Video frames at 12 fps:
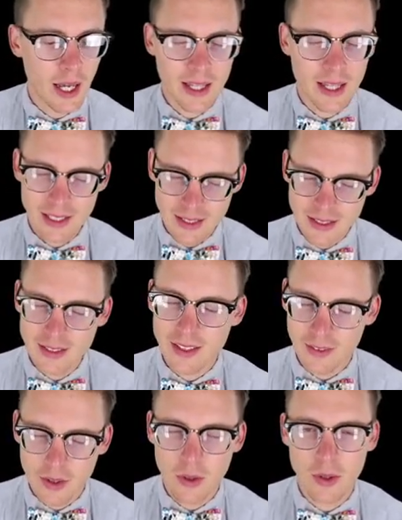This is,
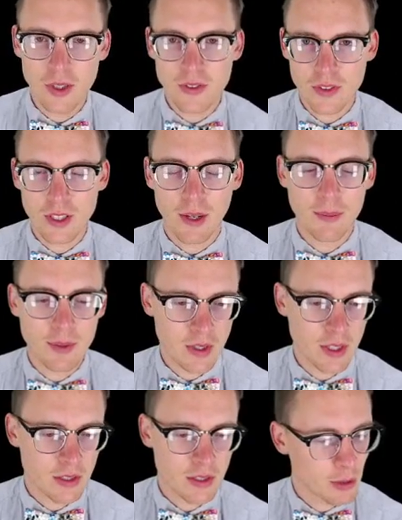of course, for
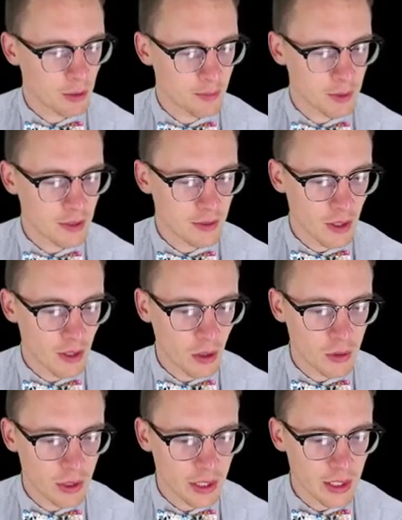demonstration purposes
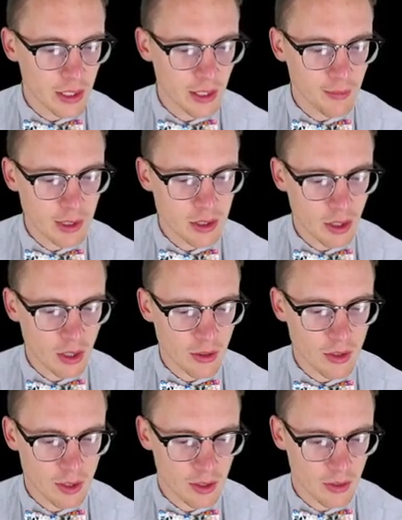only. Let me show
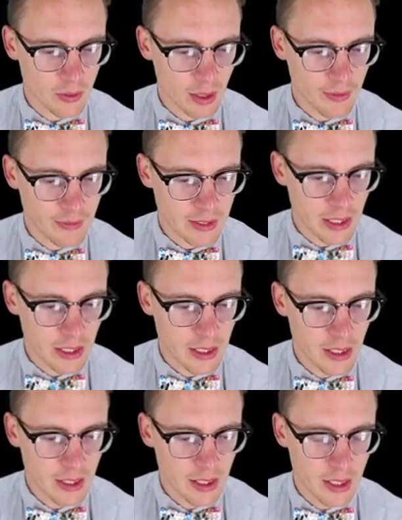you here what I've done
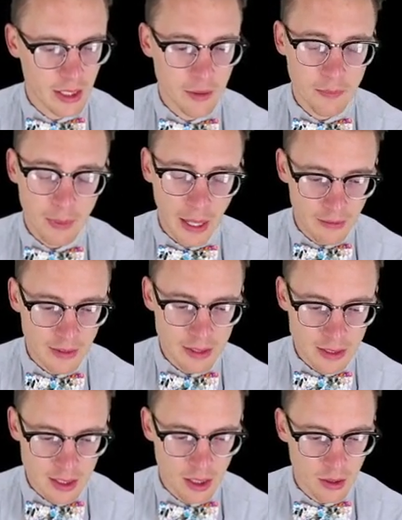in
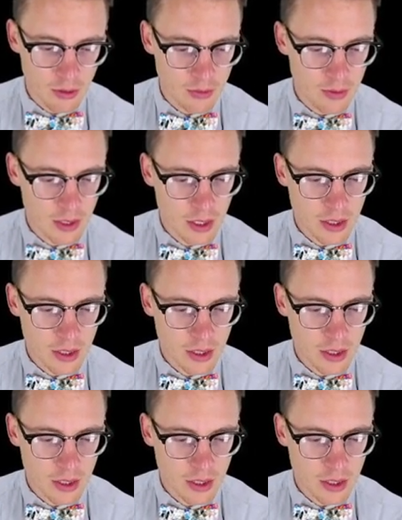Pirate's Cove.